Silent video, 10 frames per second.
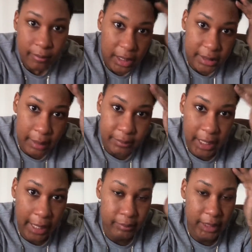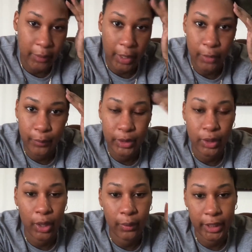Sometimes, like I know when you
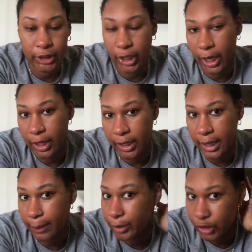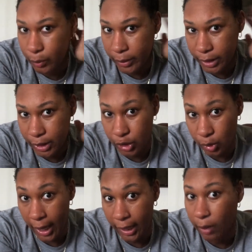go and get your hair done, they put you under the
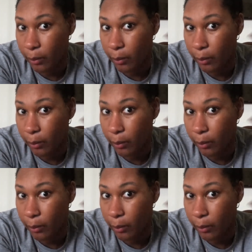dryer